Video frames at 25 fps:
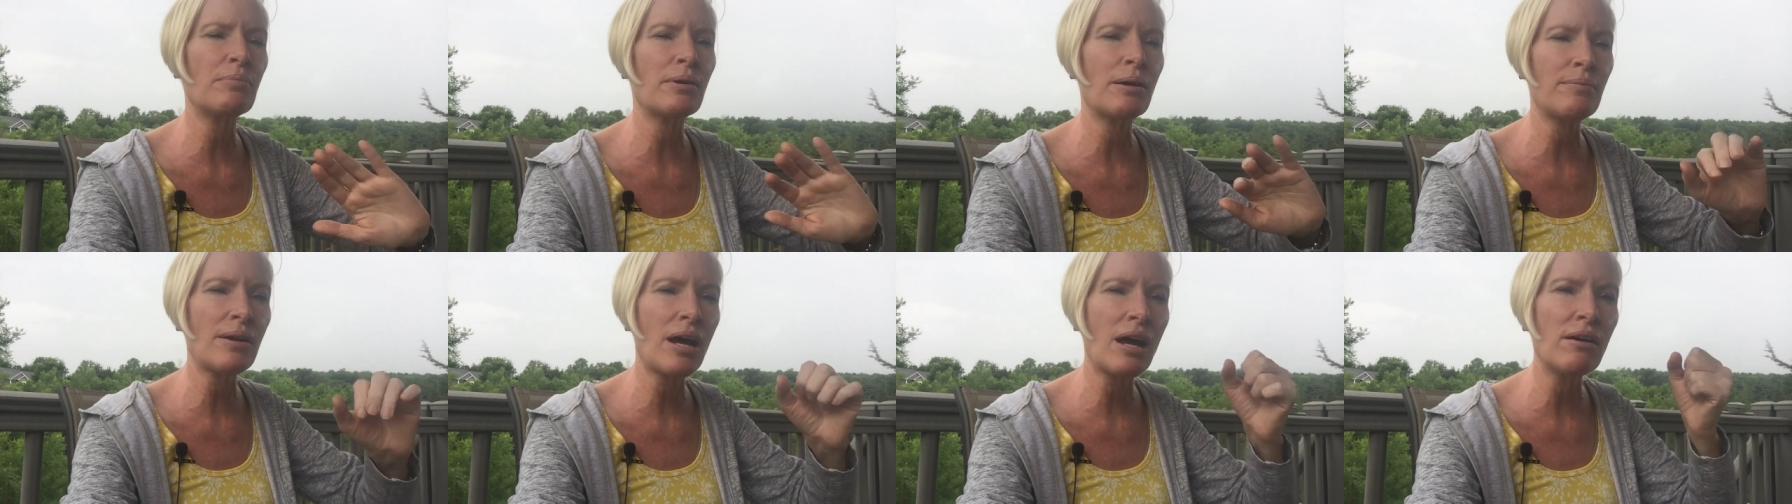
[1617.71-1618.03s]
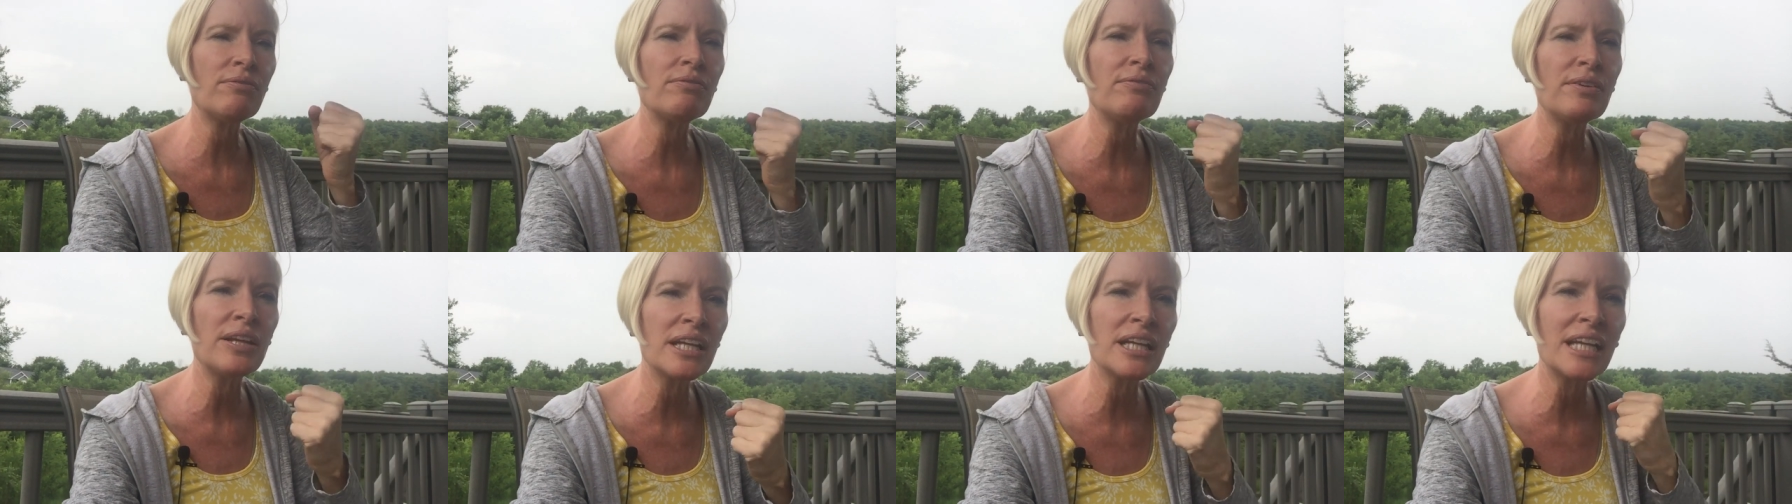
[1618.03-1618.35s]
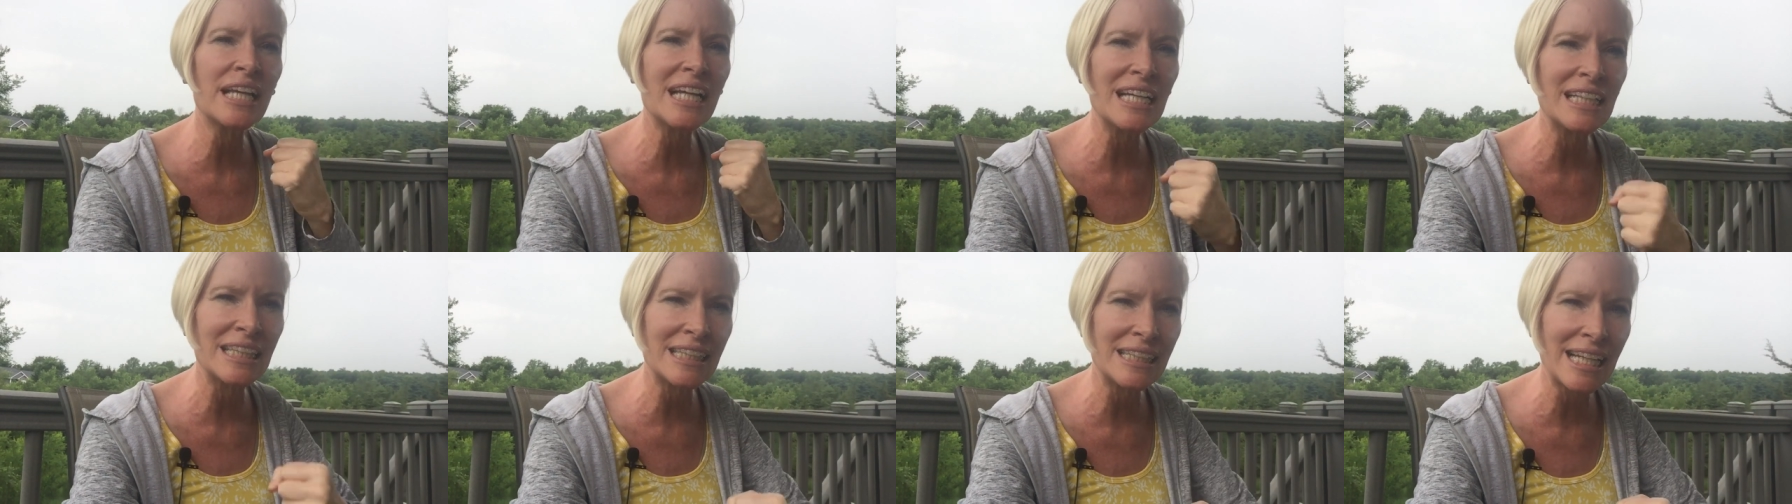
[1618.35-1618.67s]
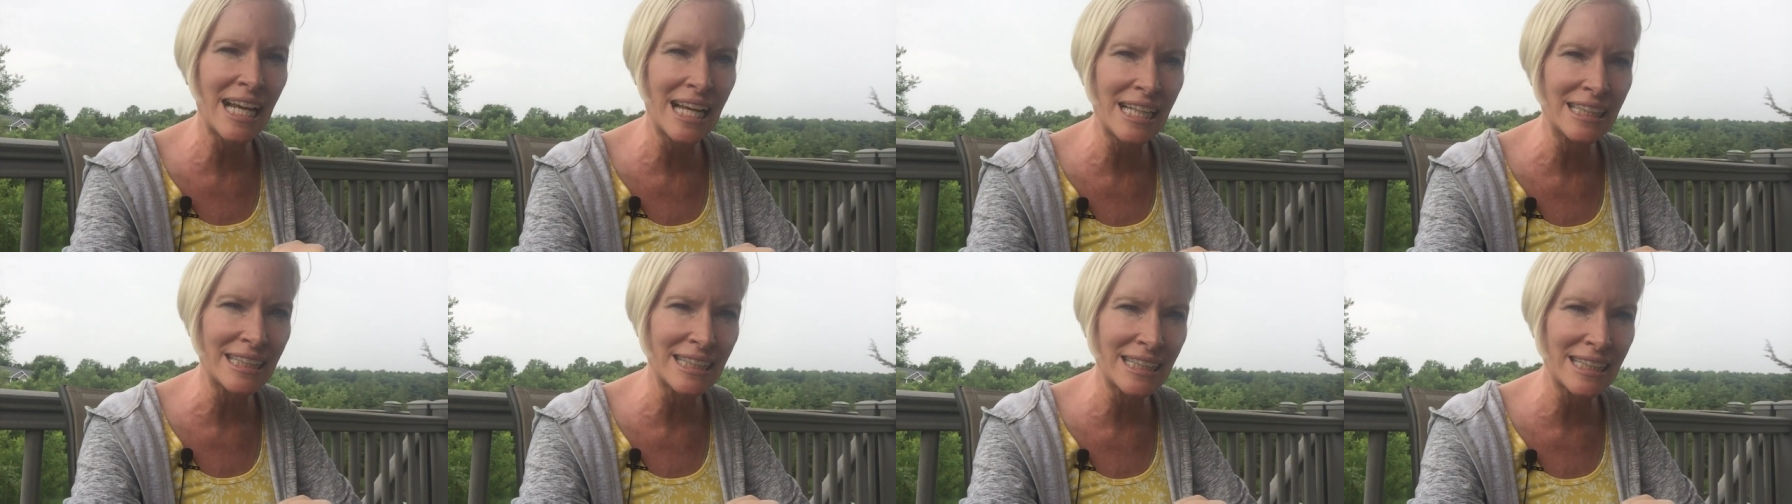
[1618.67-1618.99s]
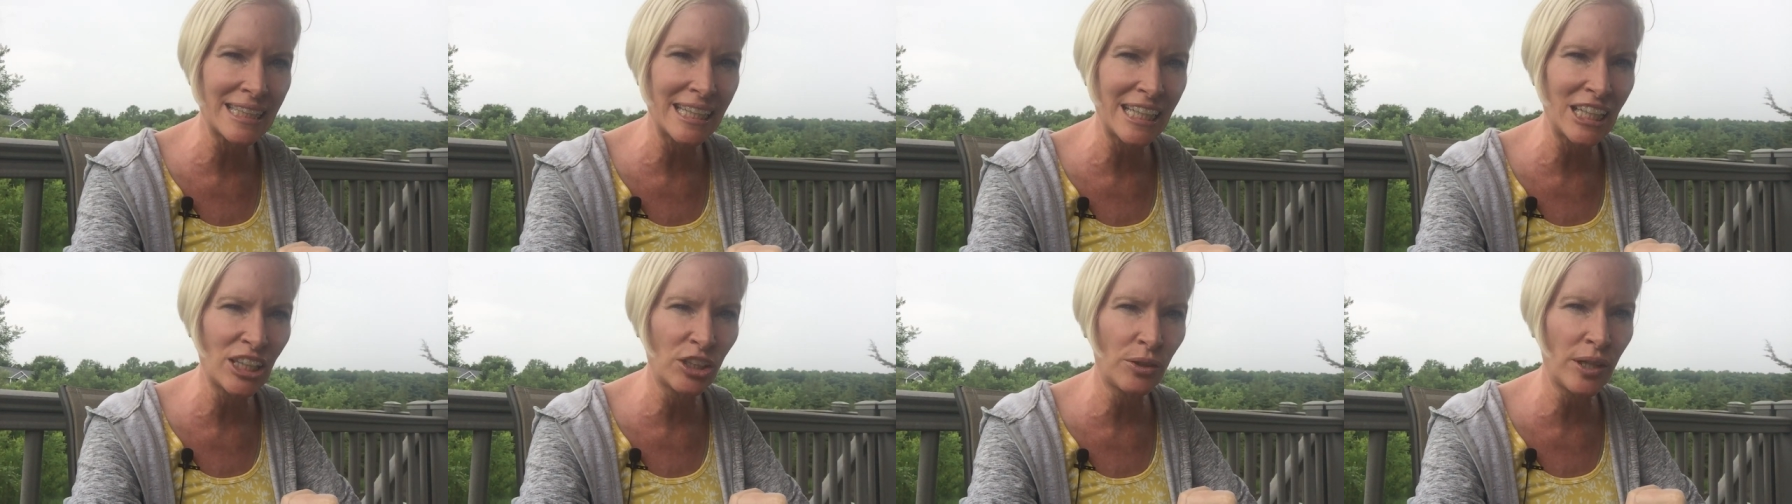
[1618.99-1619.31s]
but I'm not feeling
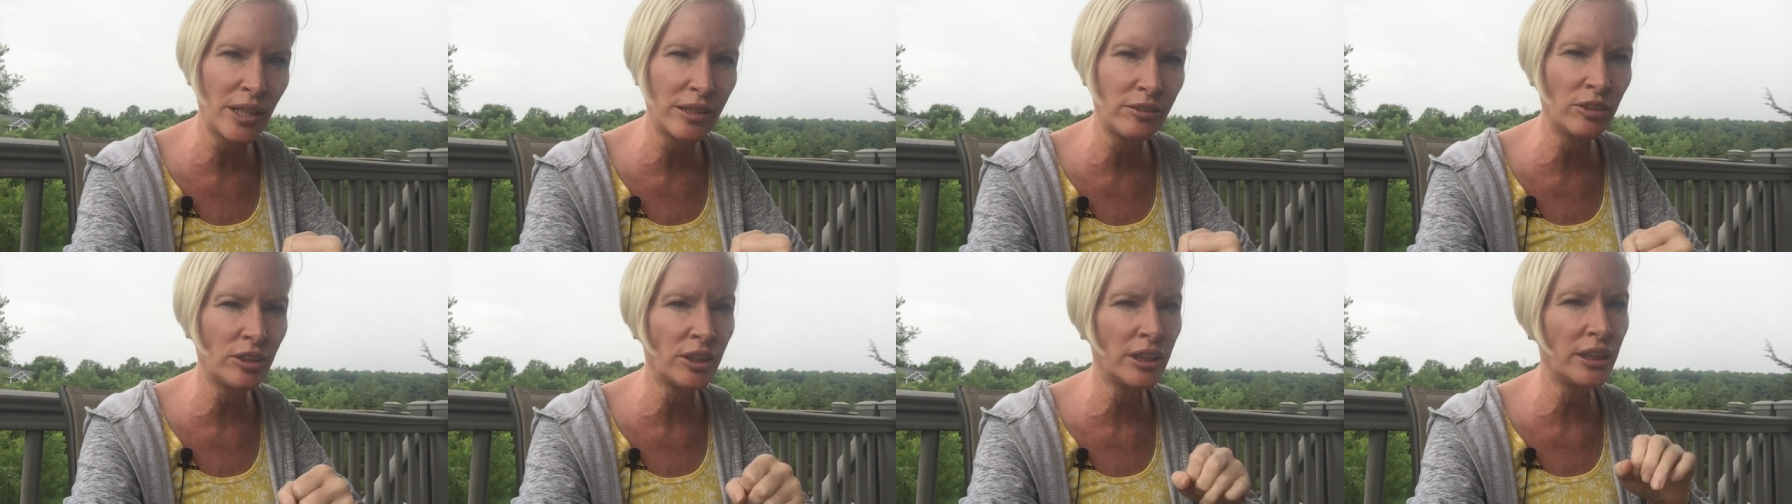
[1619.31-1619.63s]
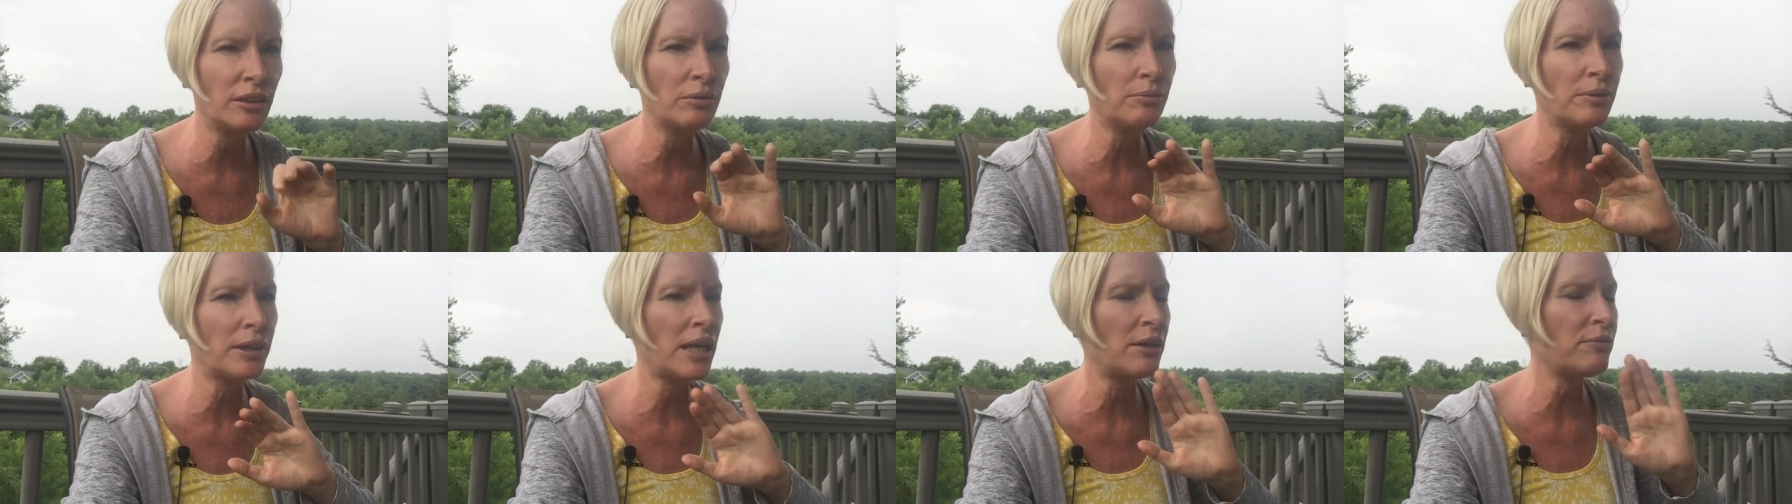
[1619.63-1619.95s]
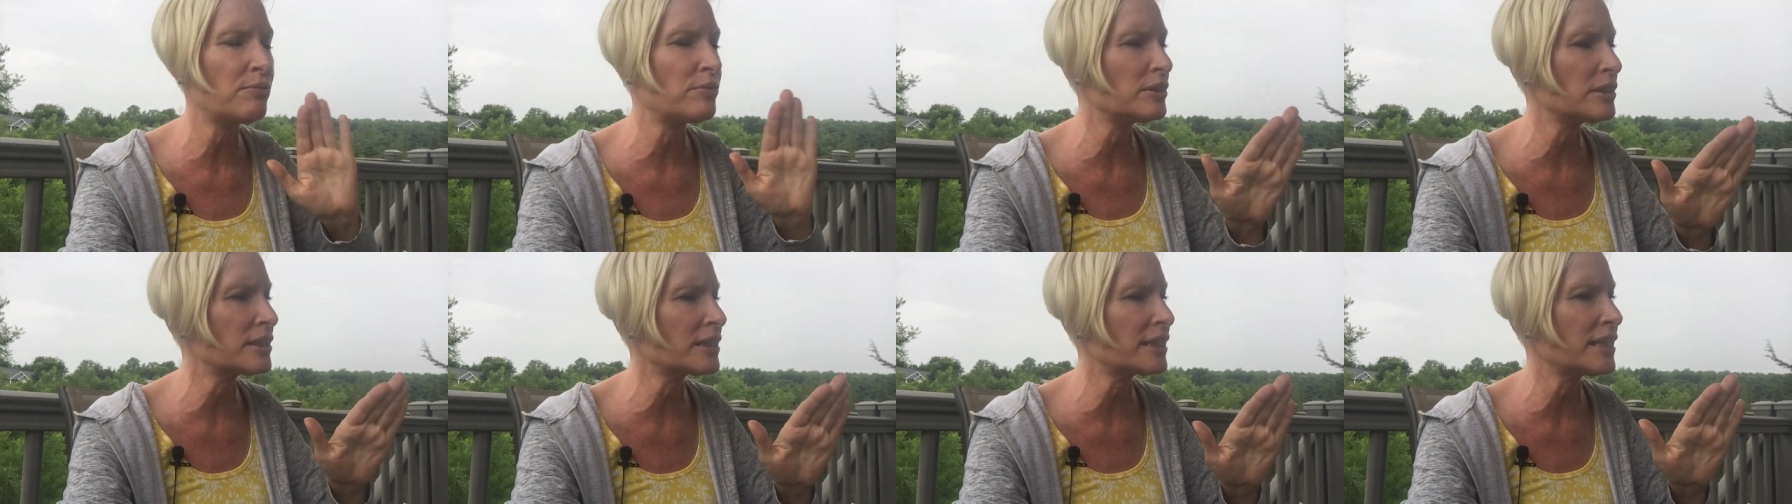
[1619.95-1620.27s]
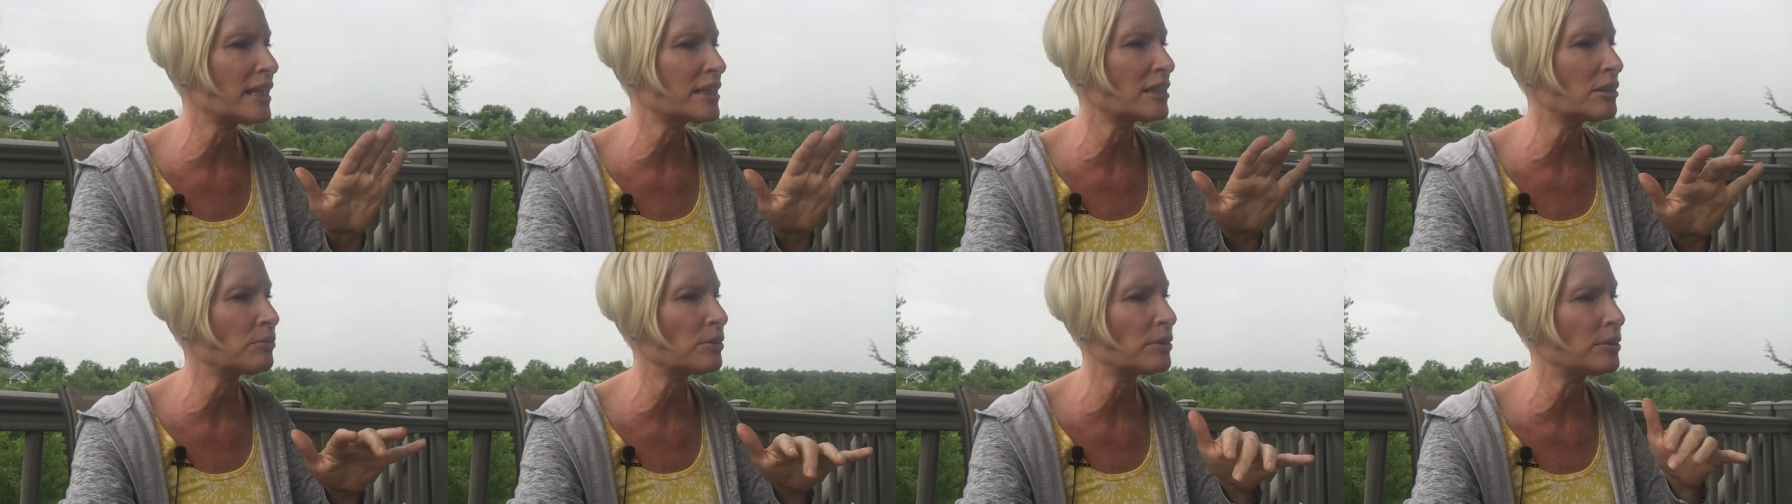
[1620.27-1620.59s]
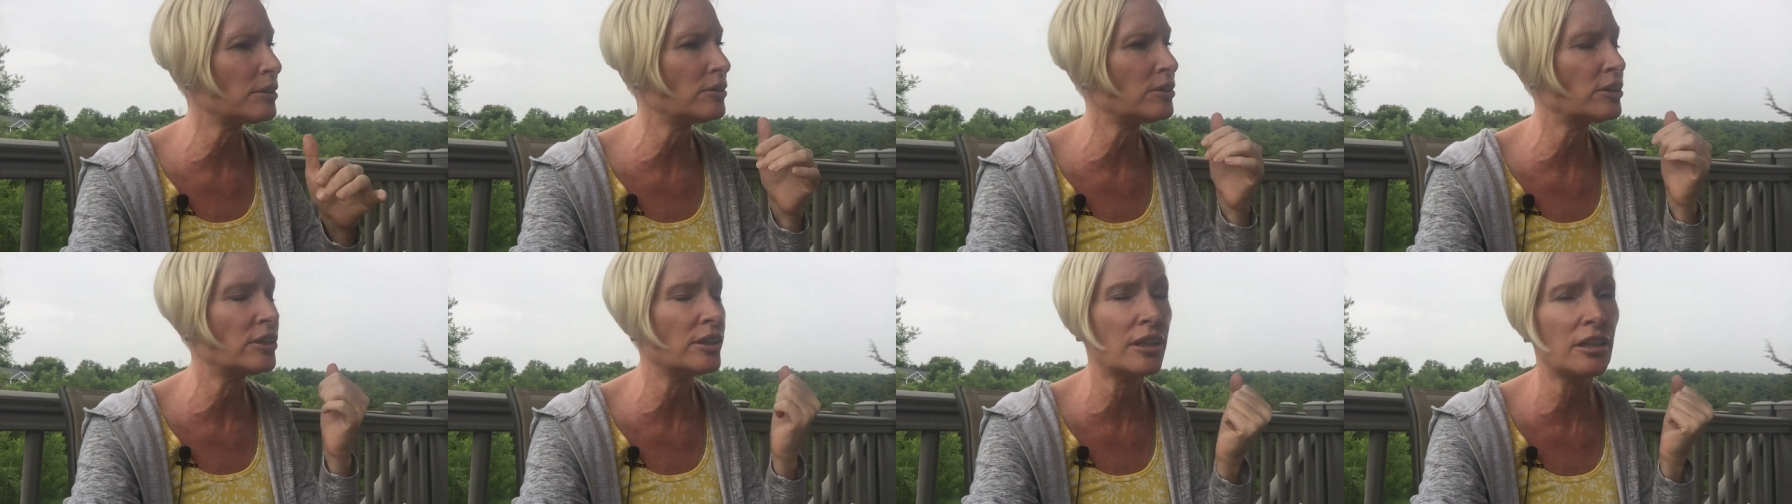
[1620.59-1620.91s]
intensely her energy. When I first connected with
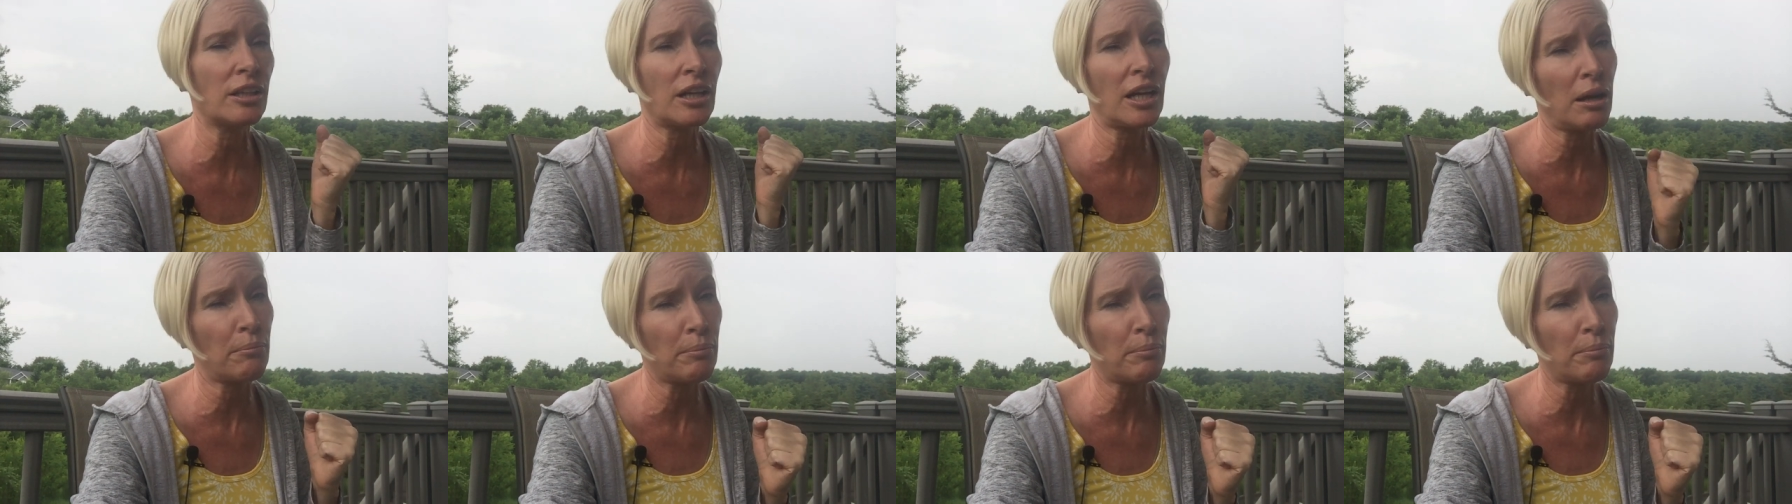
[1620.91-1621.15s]
her, she looks like